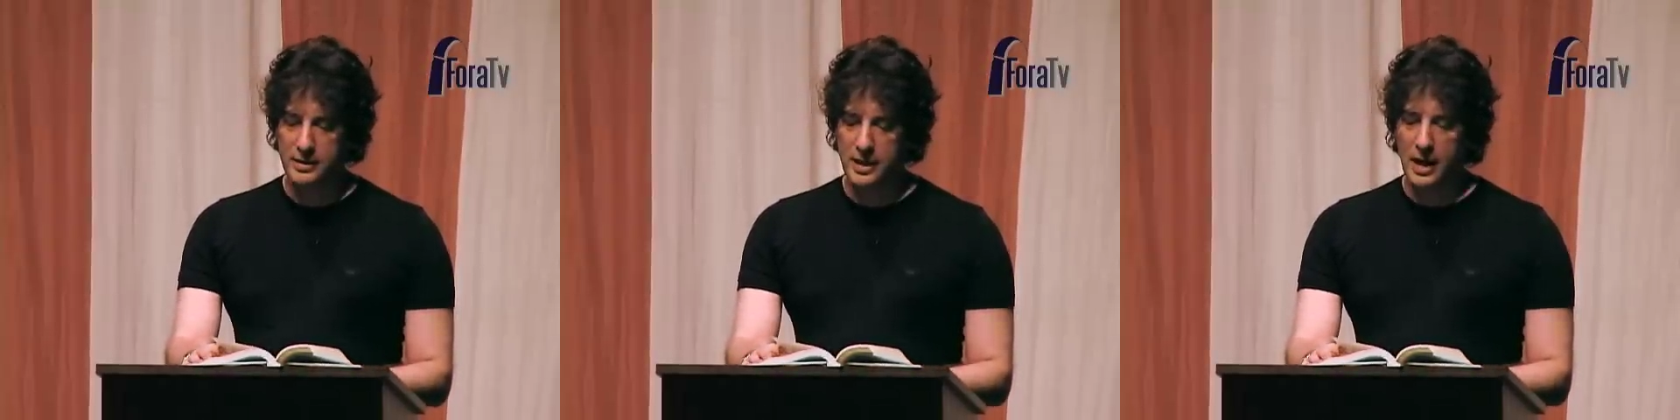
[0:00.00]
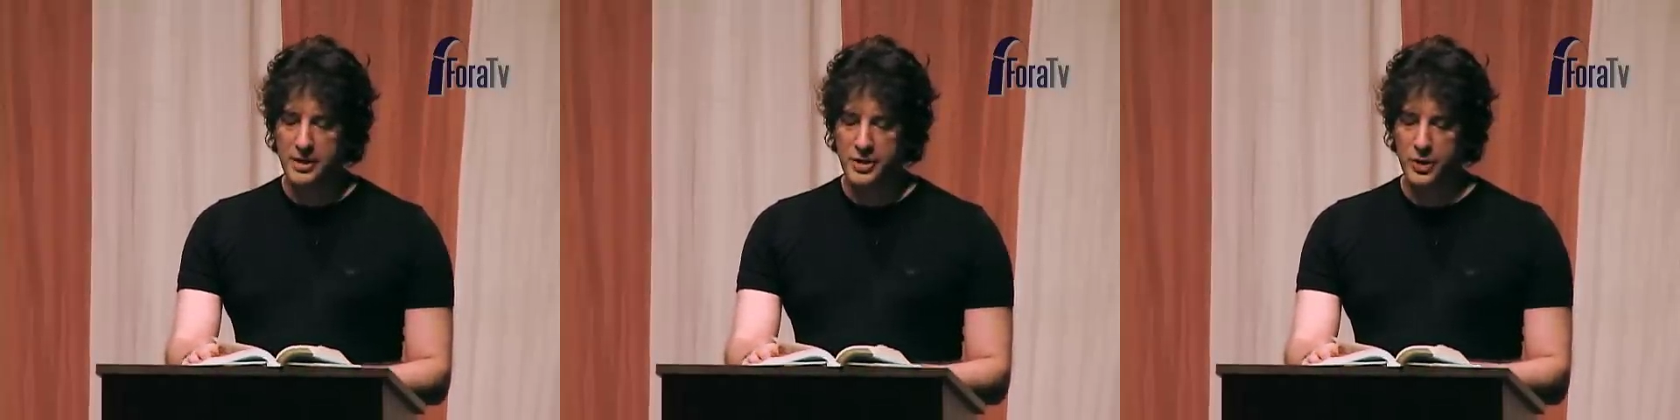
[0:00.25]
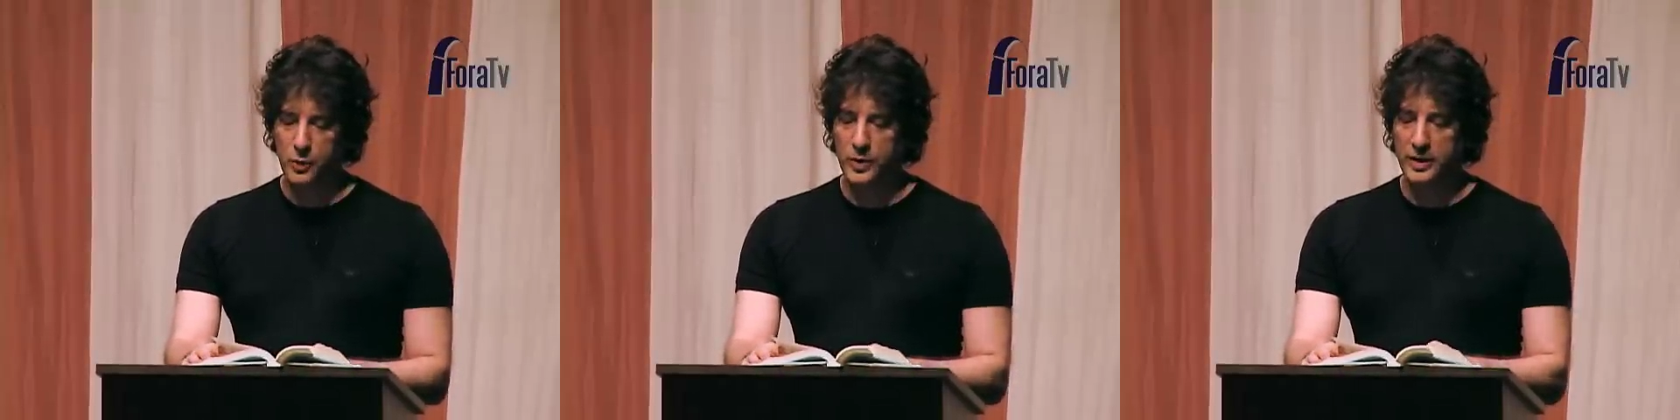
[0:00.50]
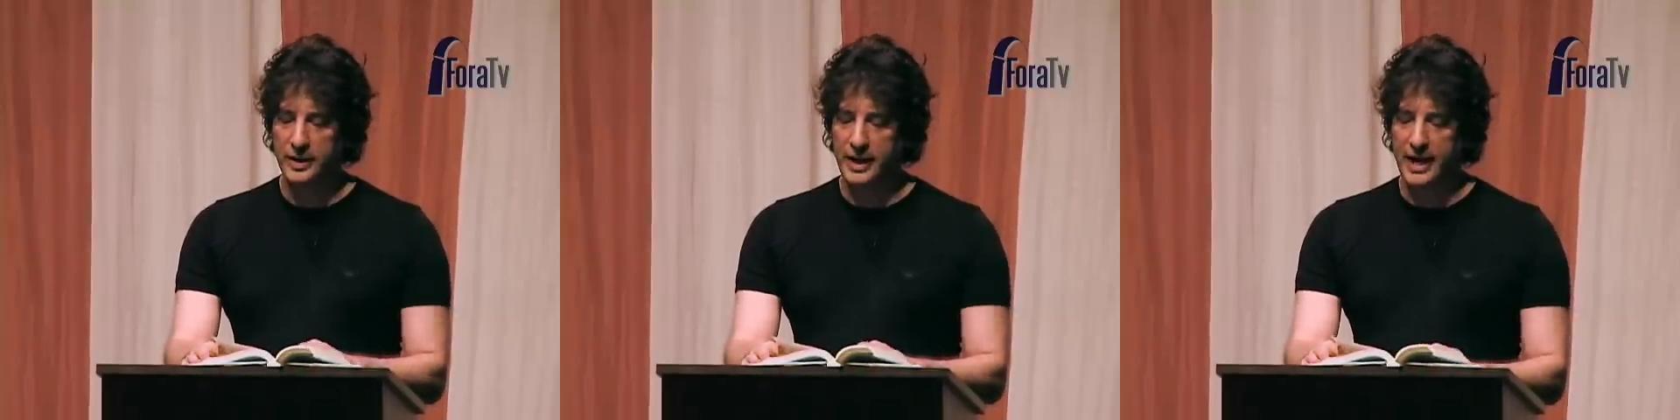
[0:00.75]
Touch the
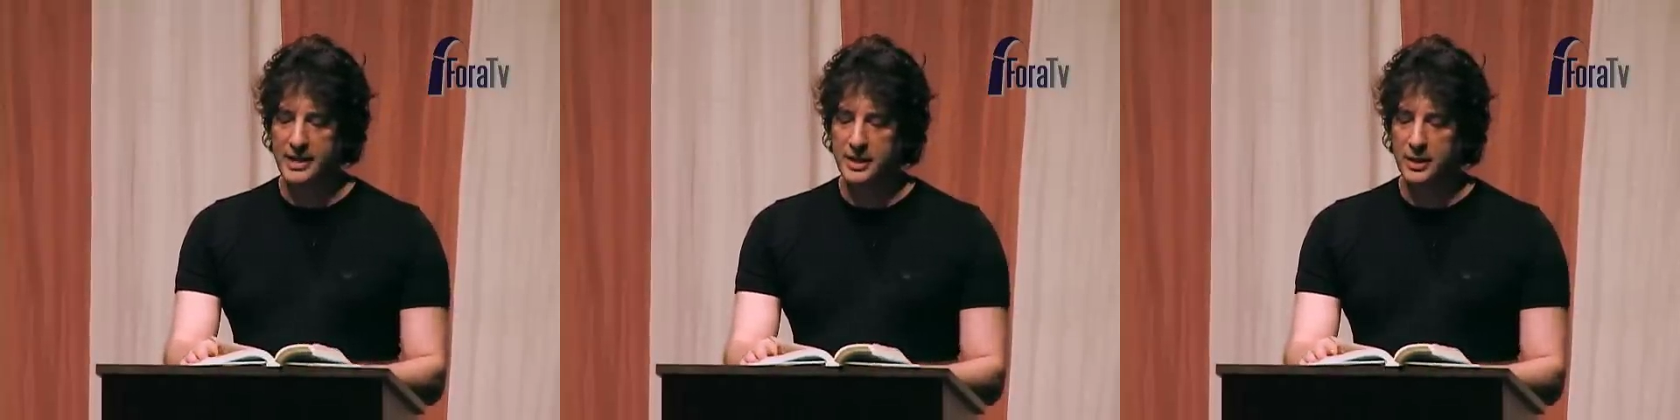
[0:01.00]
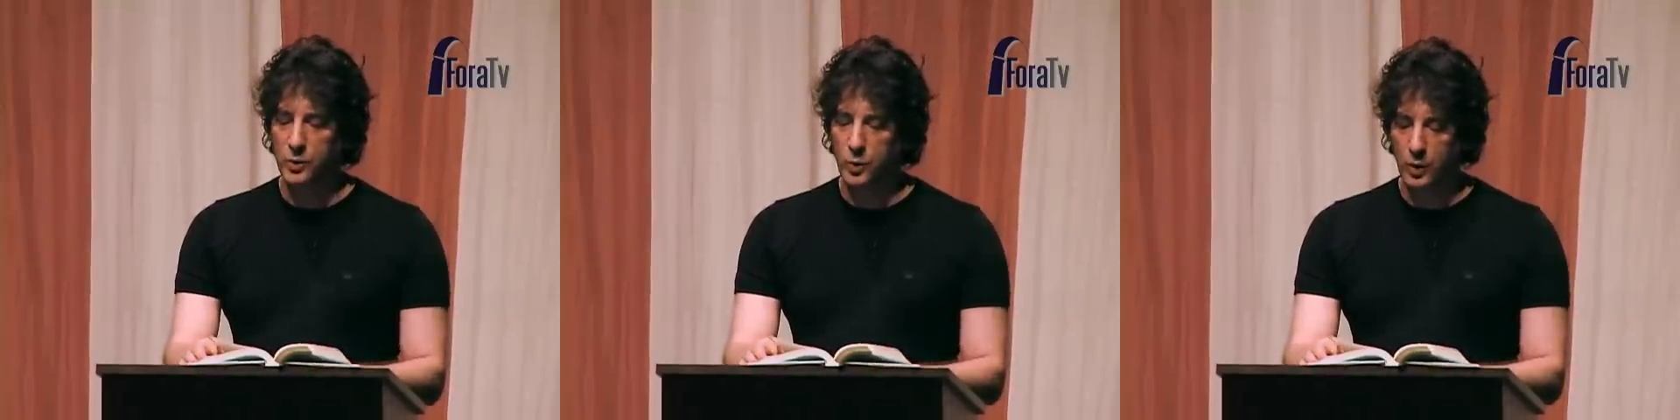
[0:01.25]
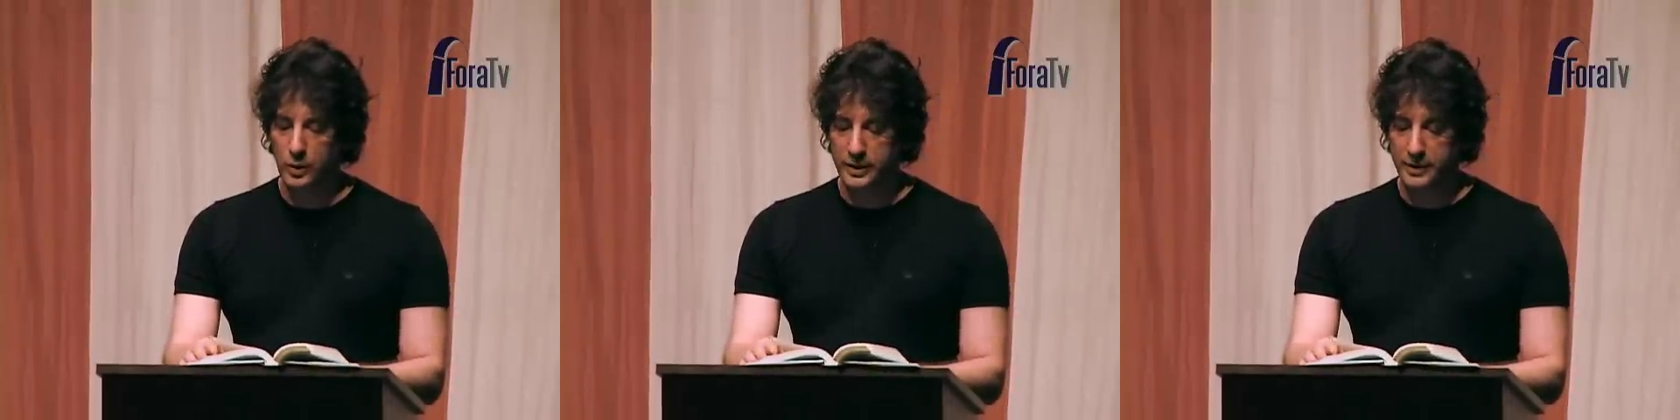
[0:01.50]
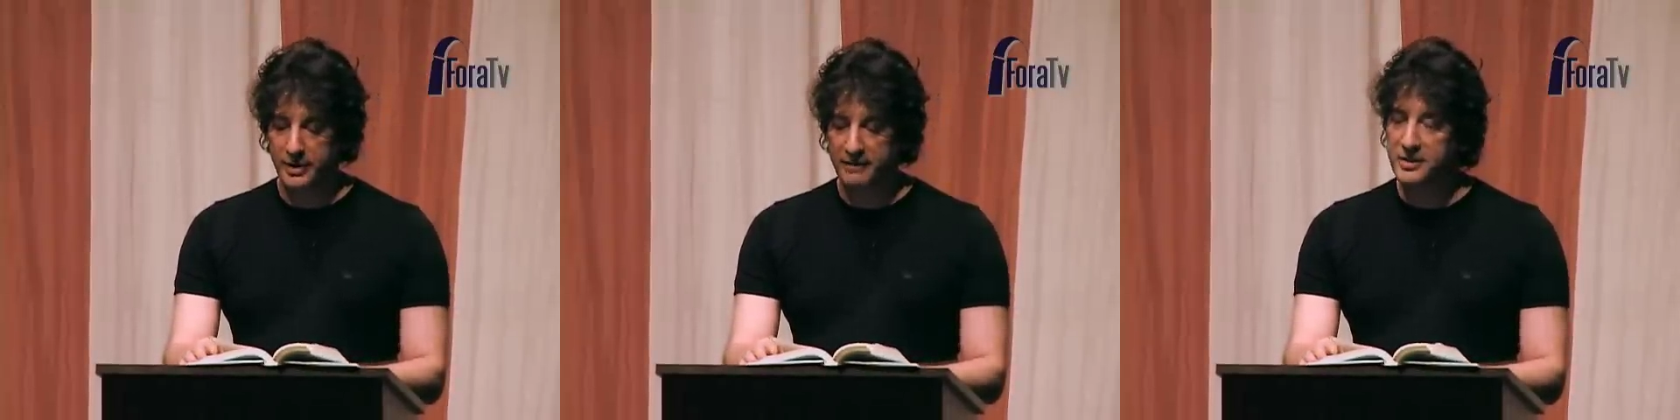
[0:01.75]
wooden gate in the
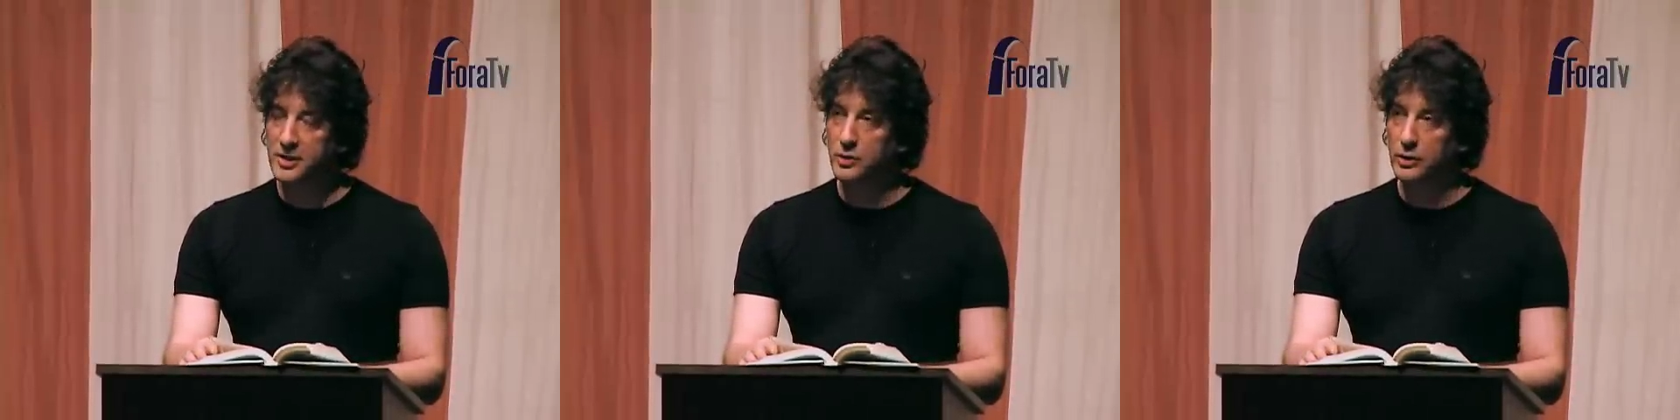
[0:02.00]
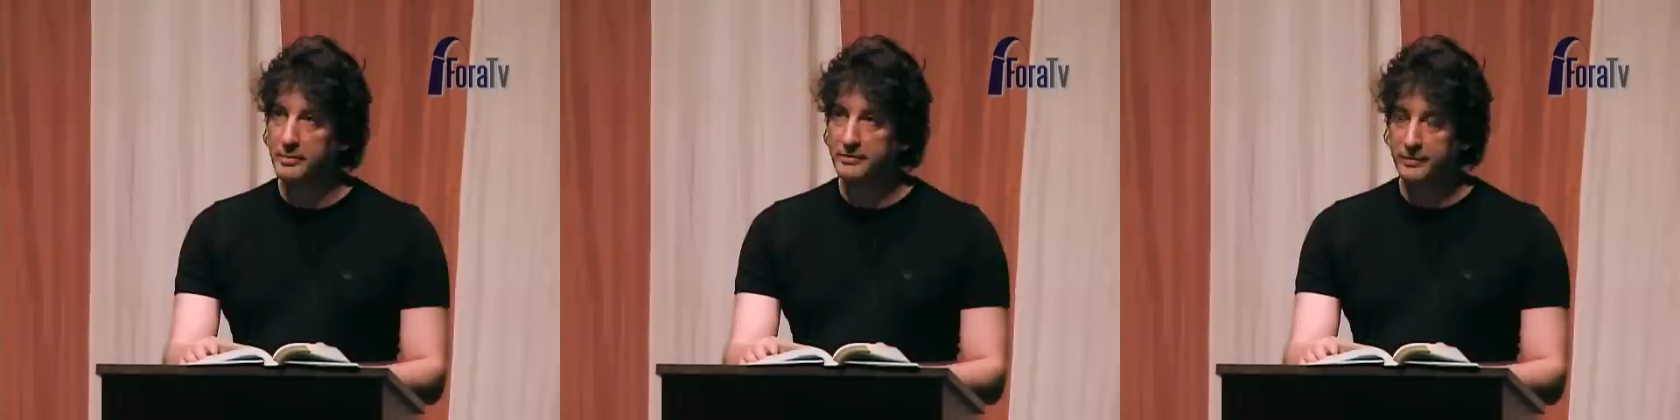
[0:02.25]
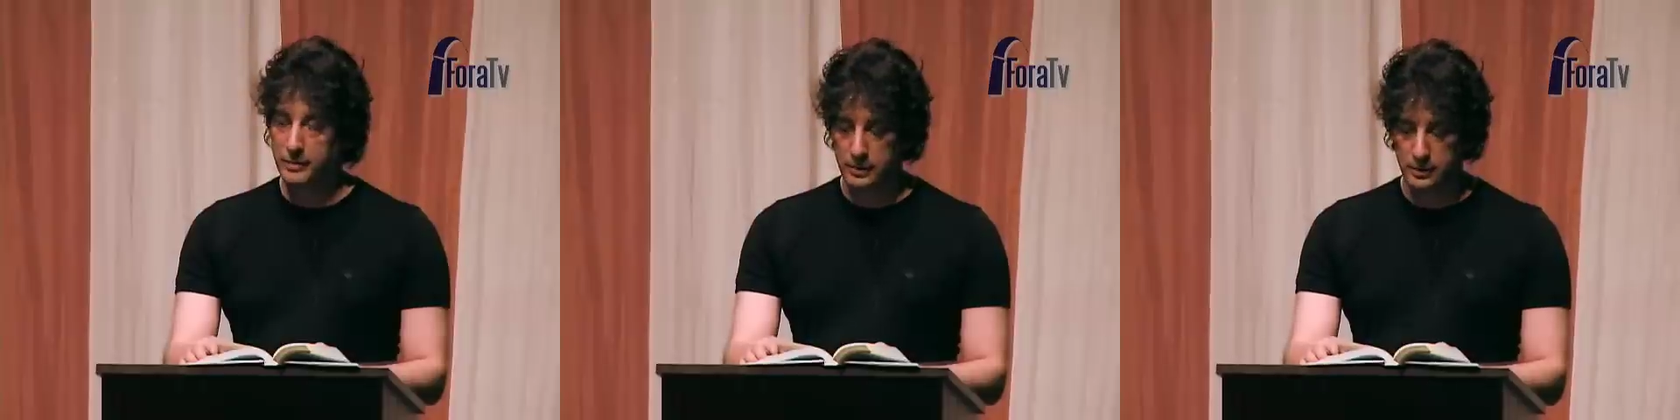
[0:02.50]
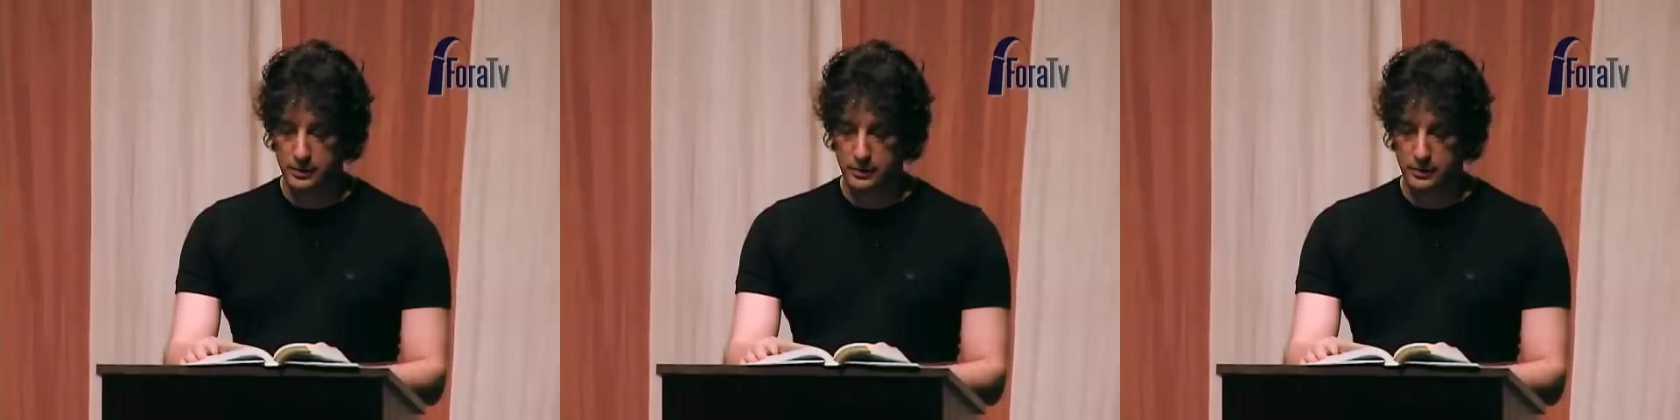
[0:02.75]
wall you never saw before.